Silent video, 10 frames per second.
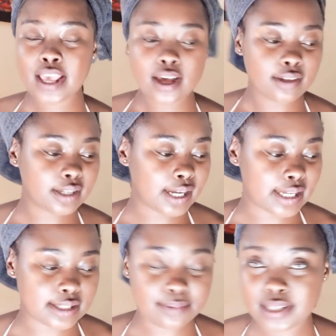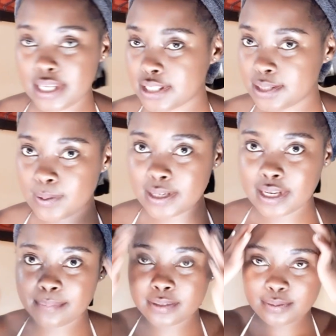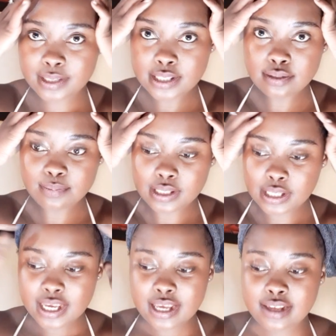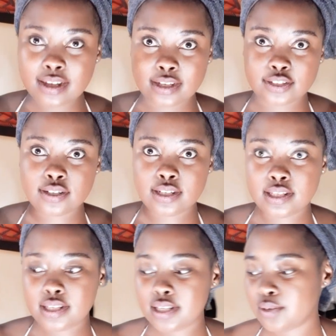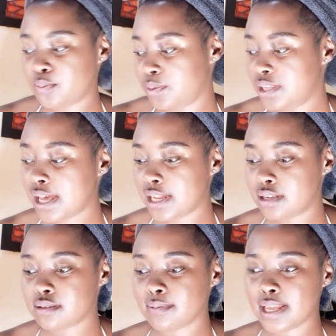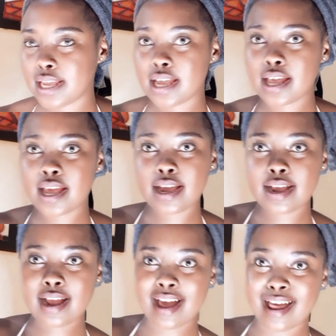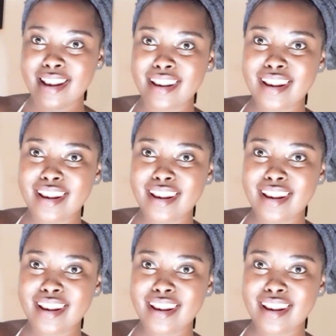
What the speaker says: Okay guys, let me get to it. I'm going to be we are doing color